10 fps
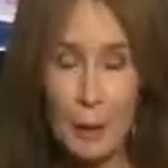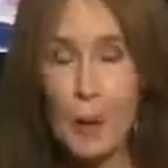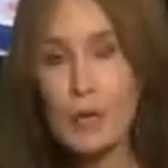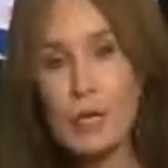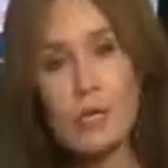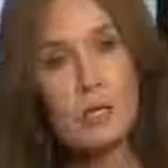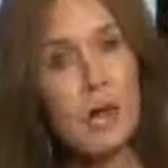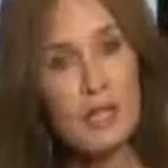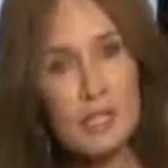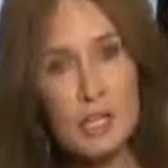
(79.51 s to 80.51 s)
But in
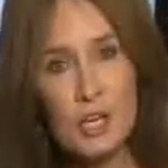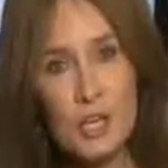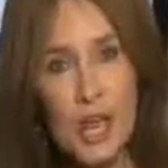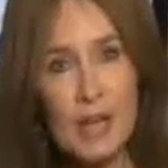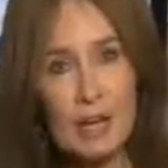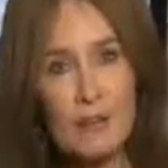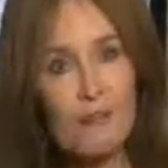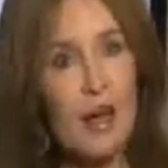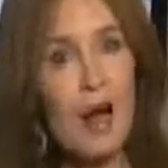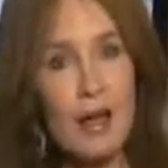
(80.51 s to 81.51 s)

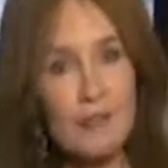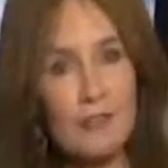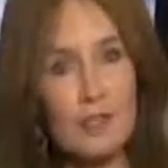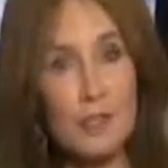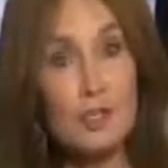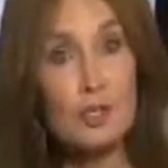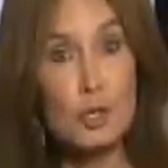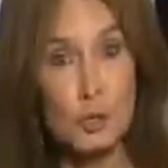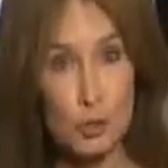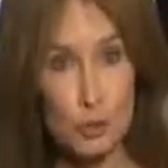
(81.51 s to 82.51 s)
1985,
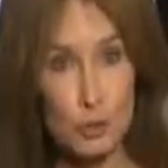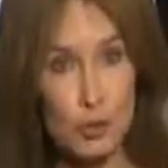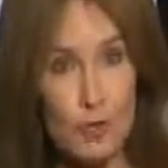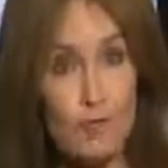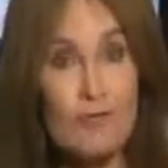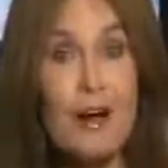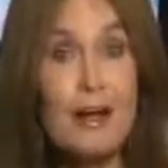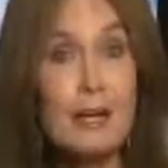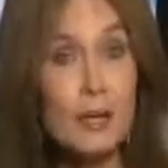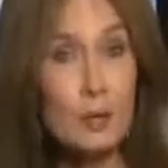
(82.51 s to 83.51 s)
searchers
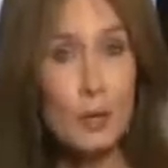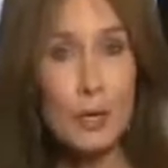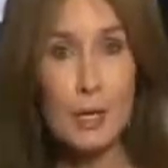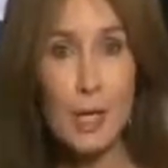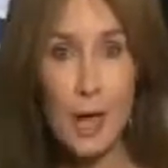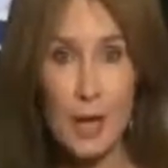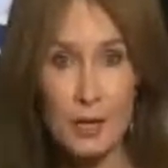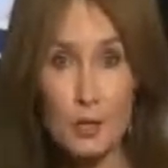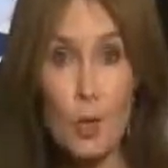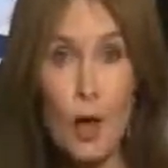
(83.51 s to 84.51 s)
finally
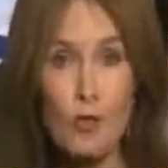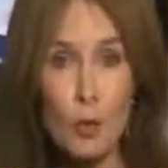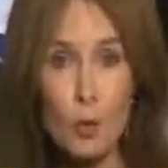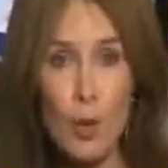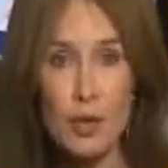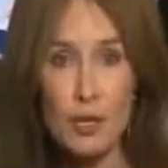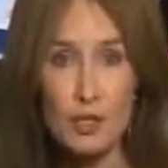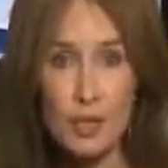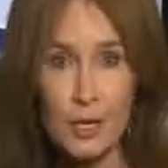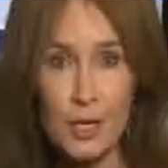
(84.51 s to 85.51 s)
realized why the
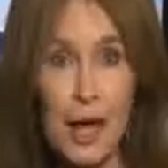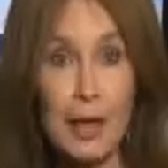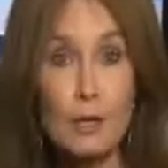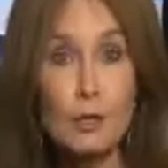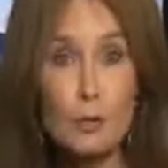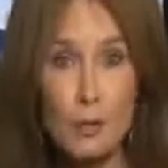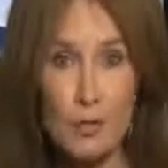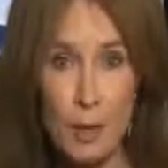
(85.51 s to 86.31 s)
wreckage had eluded